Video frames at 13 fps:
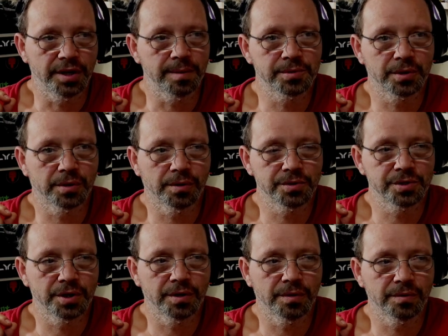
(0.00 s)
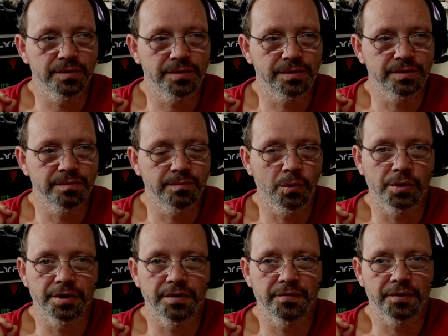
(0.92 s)
James Earl Jones,
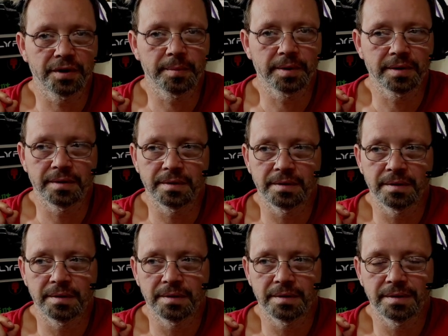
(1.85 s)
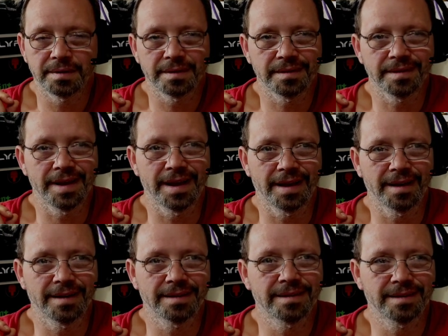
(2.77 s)
Morgan Freeman,
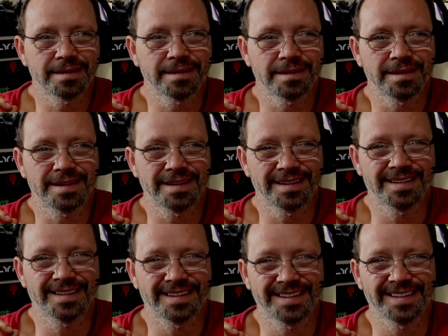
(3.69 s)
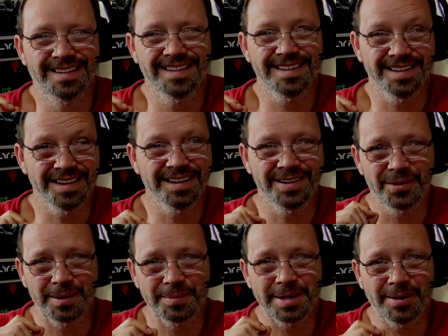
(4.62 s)
yeah,
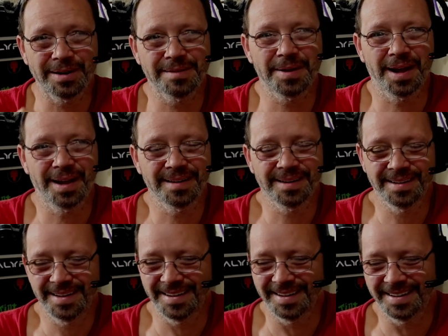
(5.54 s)
you know what I'm talking about.